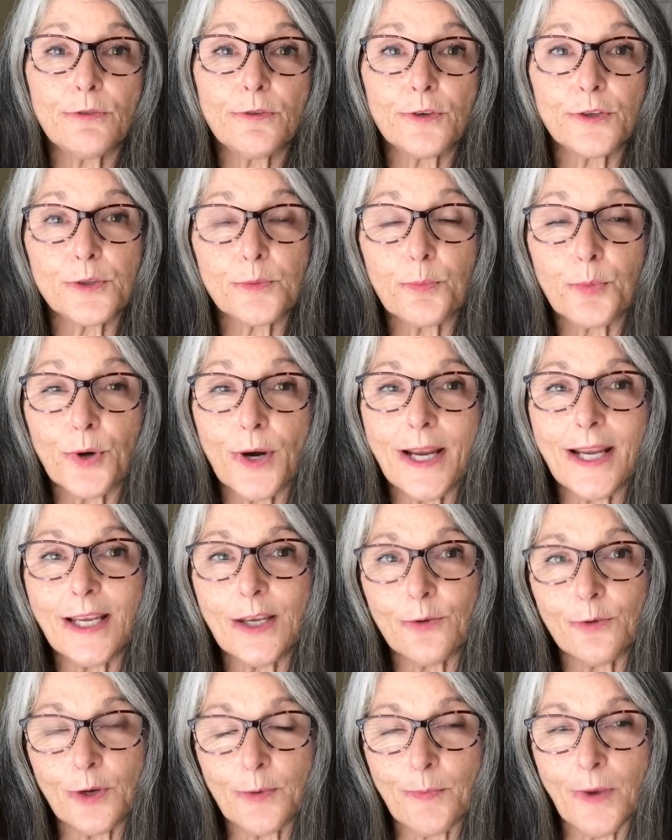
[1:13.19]
first
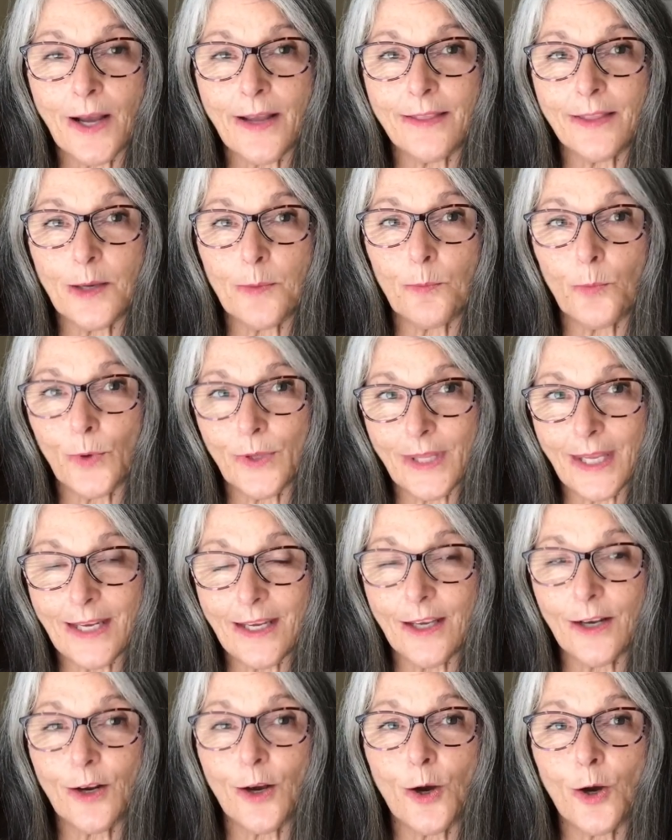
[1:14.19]
break and remind them when they
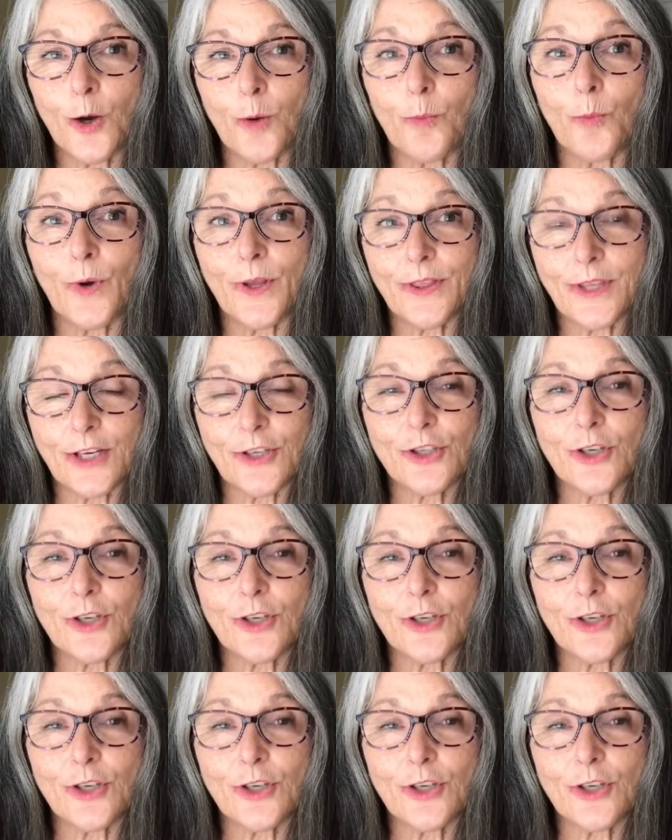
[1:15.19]
get home what they